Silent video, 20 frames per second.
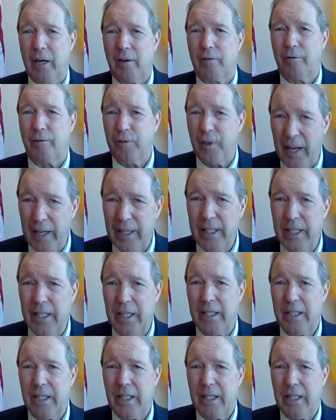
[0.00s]

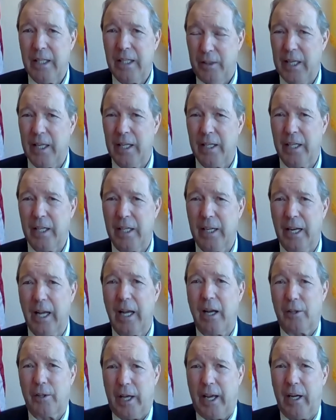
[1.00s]
funding the Indian
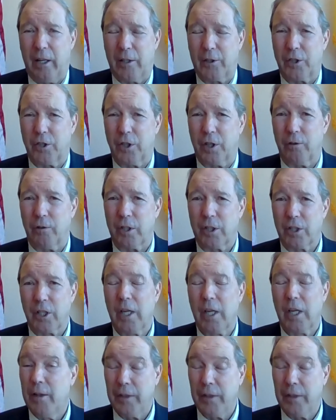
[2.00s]
Health Service.